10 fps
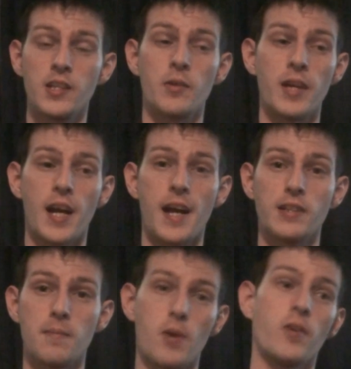so we can
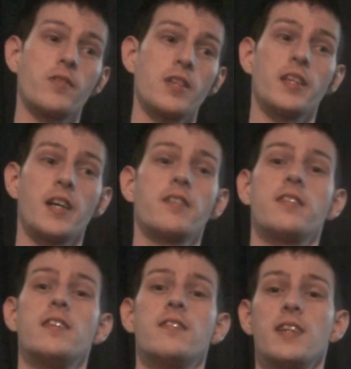actually both see the
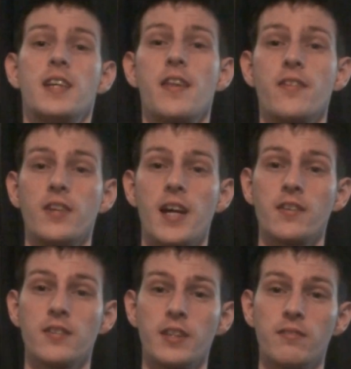cutscenes together and
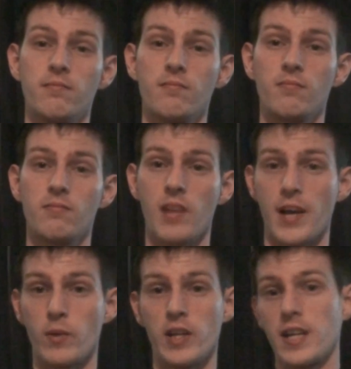actually
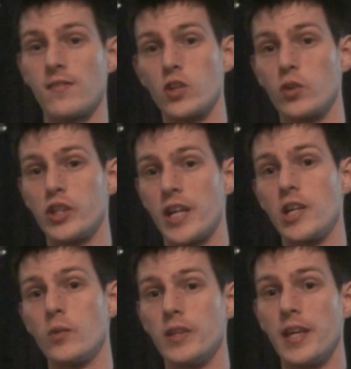we could even do it
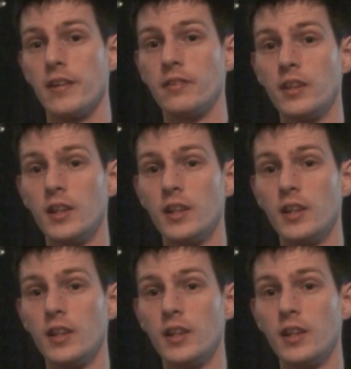genuine then.